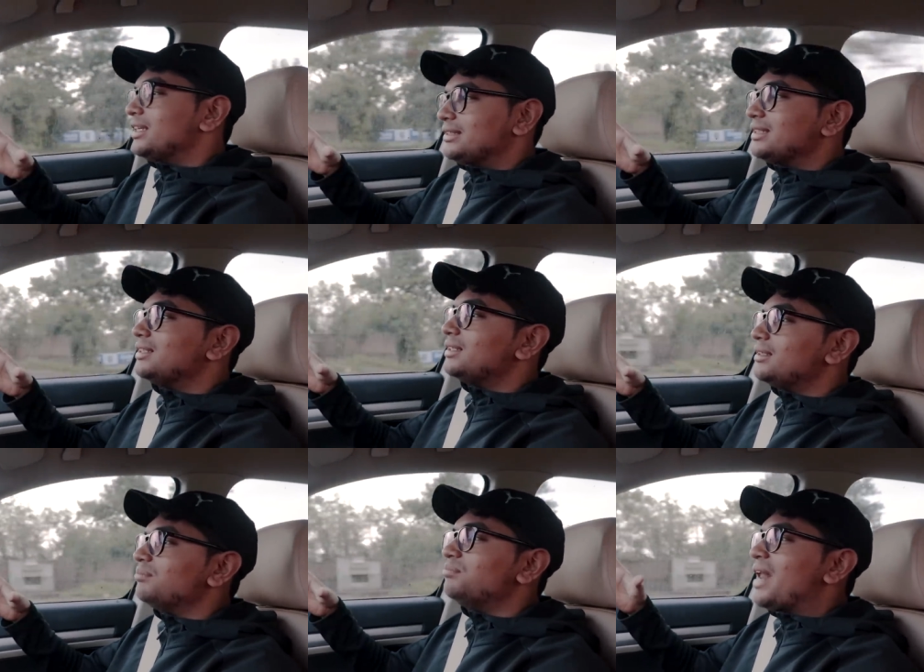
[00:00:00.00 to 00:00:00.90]
It's
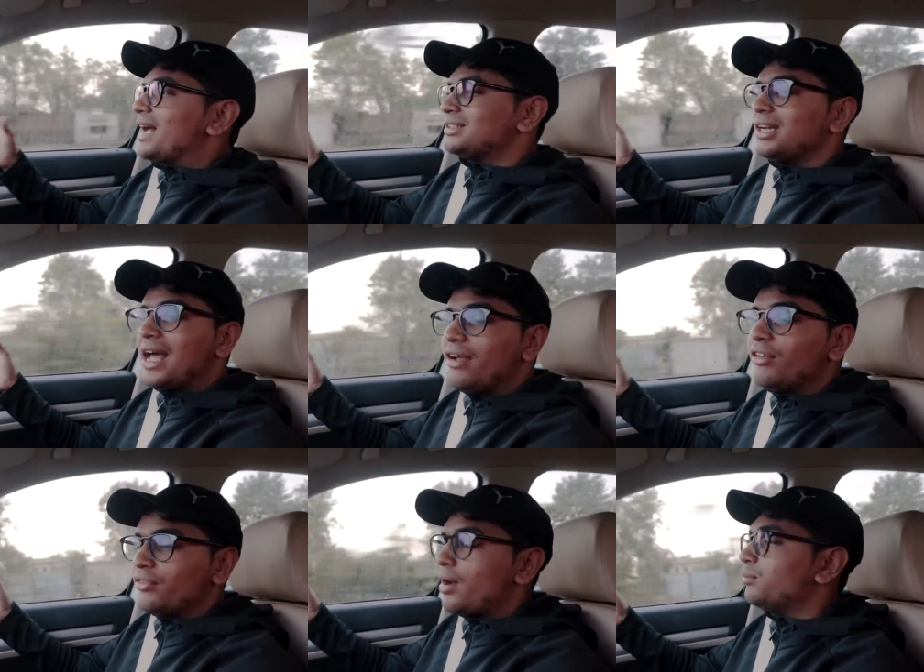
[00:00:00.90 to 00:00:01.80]
a national
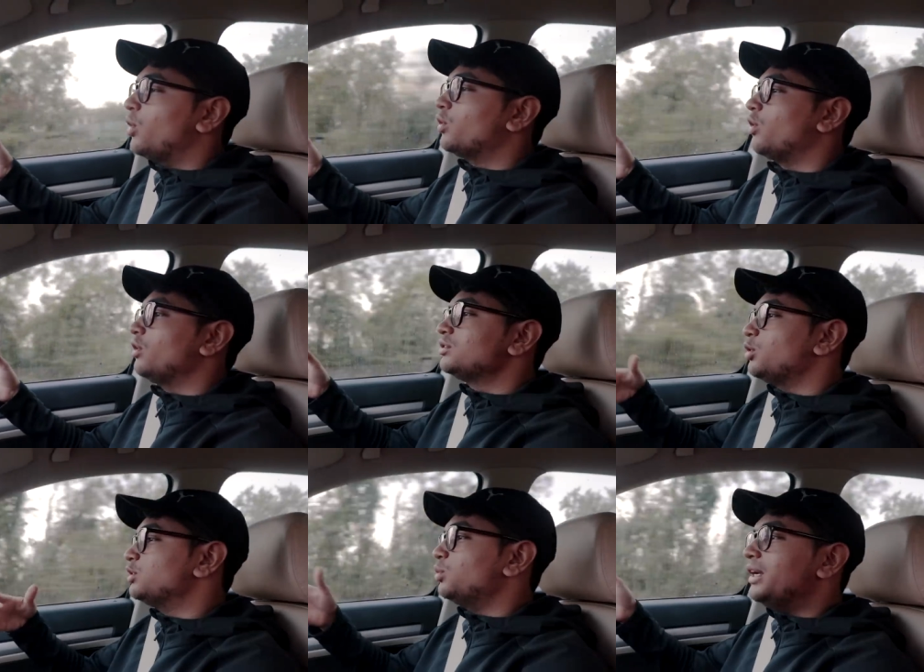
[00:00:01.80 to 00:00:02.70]
highway if I'm not wrong, so
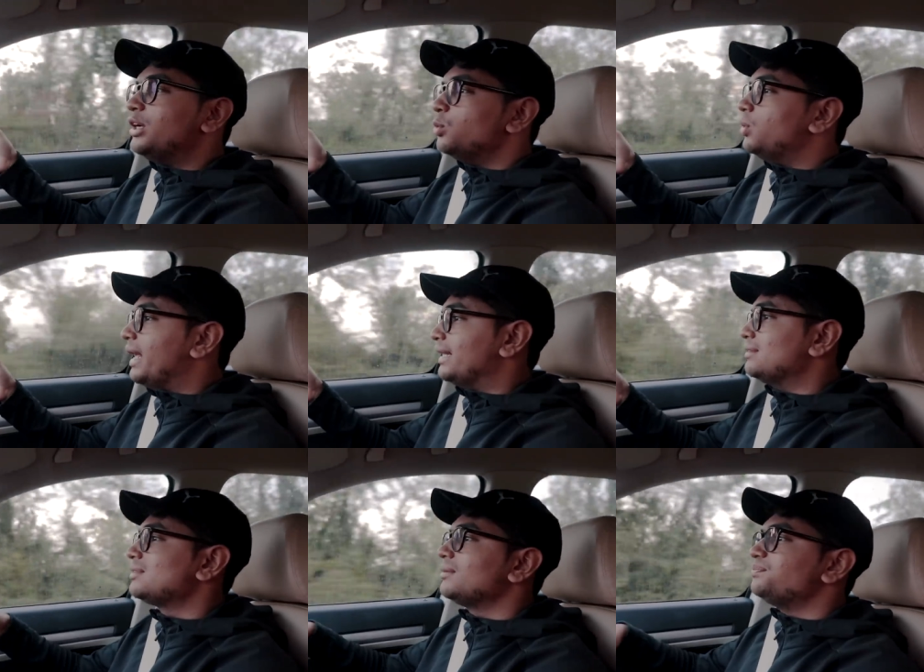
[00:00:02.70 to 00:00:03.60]
it's only two
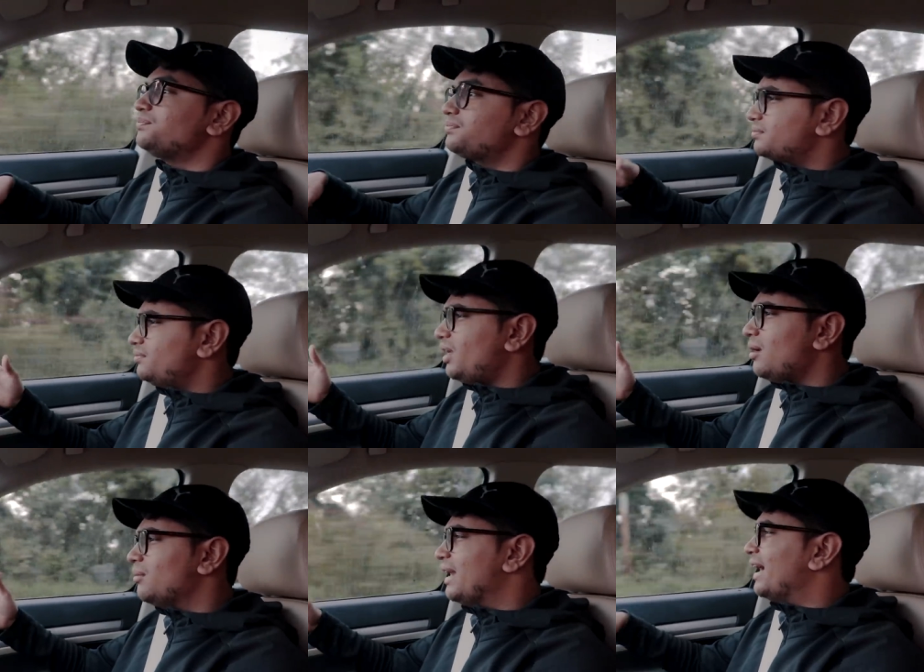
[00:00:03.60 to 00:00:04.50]
lanes.
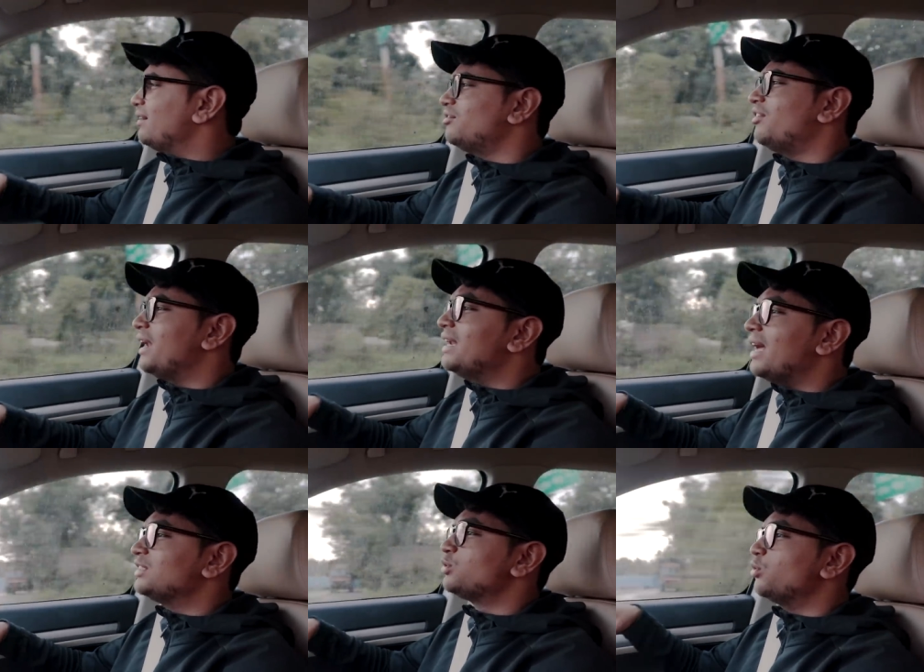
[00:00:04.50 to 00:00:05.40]
But yeah, very
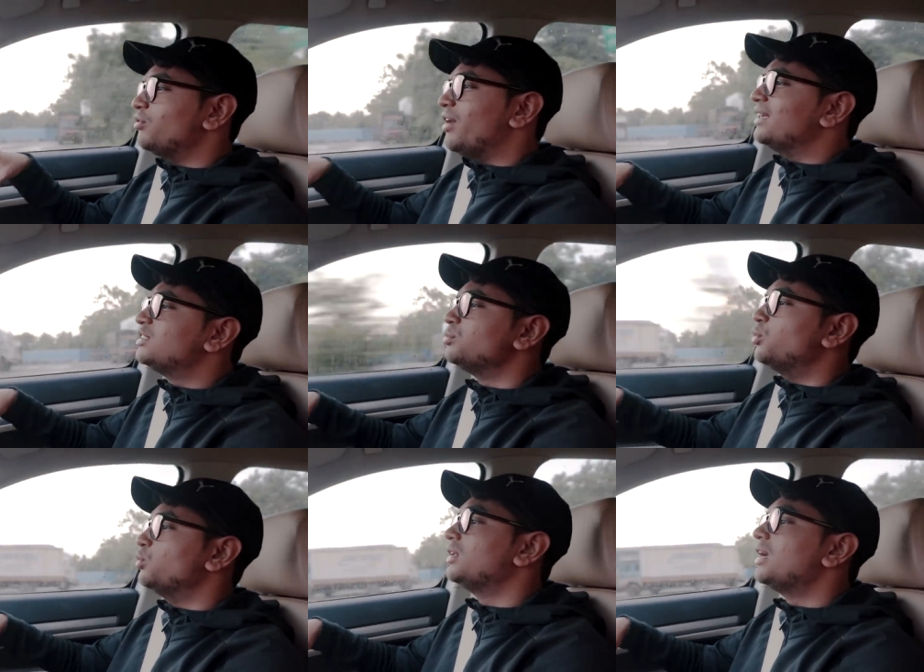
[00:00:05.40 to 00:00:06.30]
nice road, very
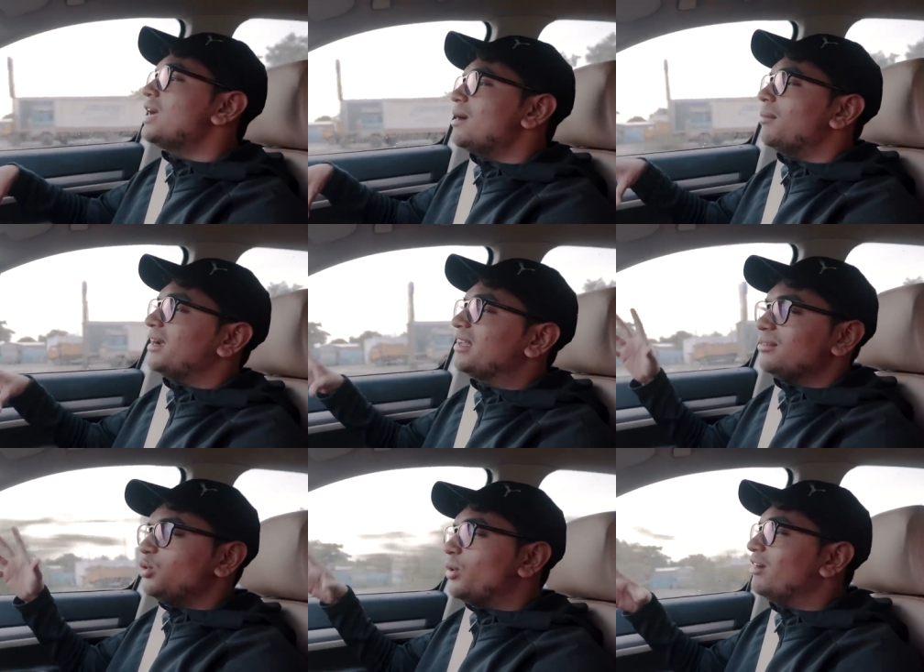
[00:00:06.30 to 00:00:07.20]
smooth. But
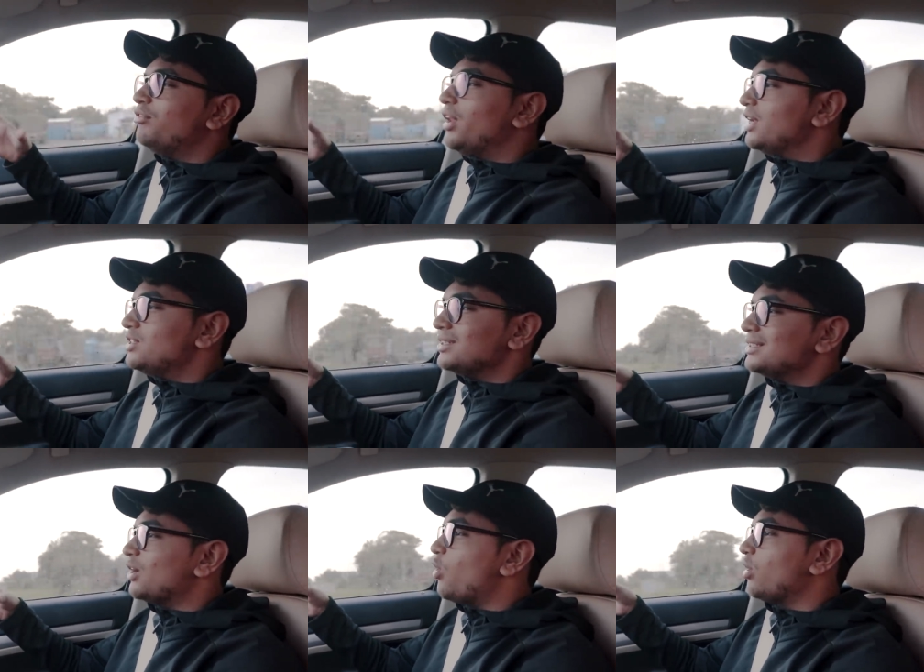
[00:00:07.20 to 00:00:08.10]
you get
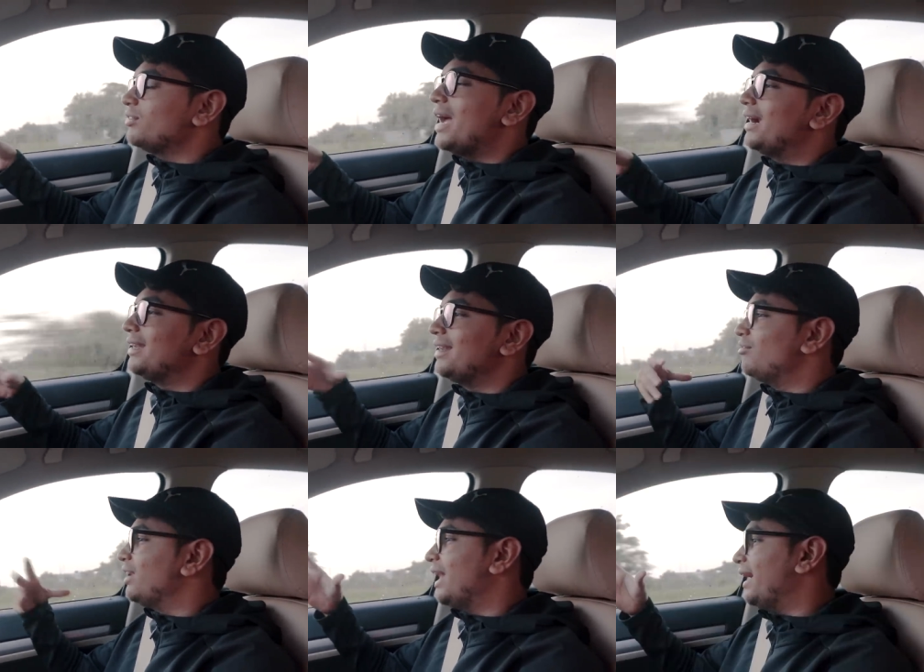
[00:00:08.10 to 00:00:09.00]
villages and all of that in
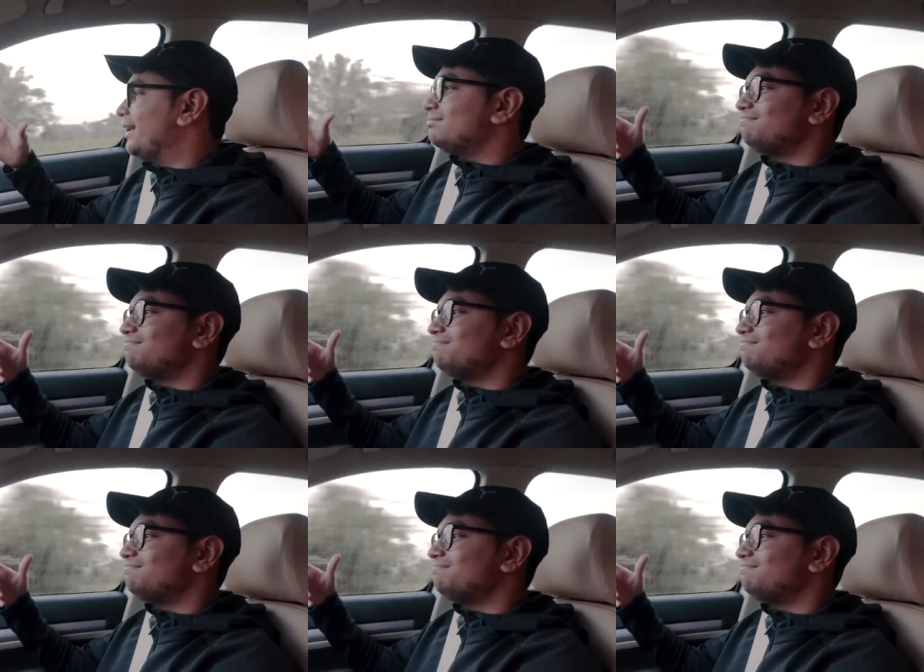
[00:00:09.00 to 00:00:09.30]
every like